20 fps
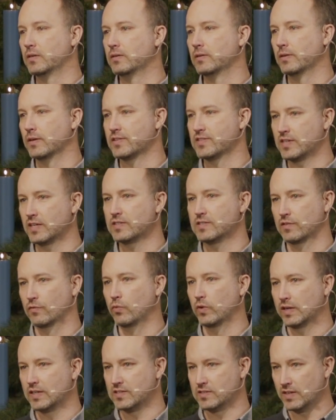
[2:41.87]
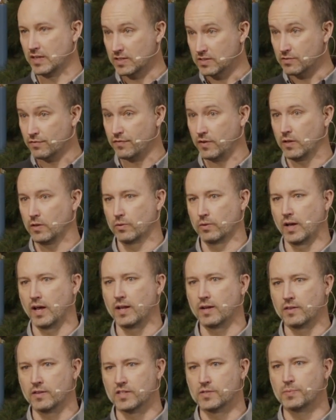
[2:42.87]
a sense of what it's like to follow God
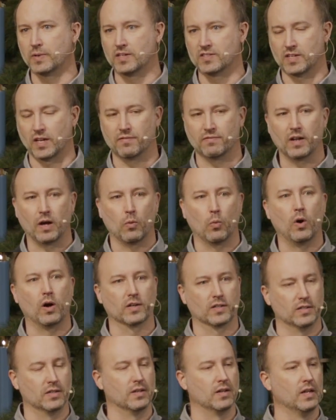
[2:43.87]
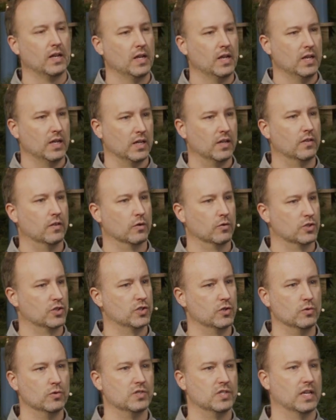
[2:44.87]
in this because I have not walked in, in those
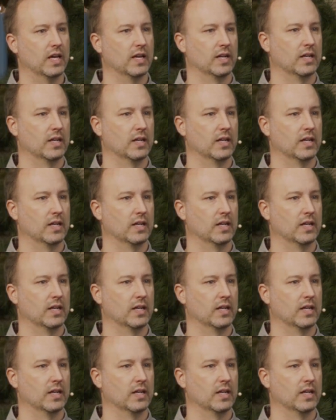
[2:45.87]
shoes yet.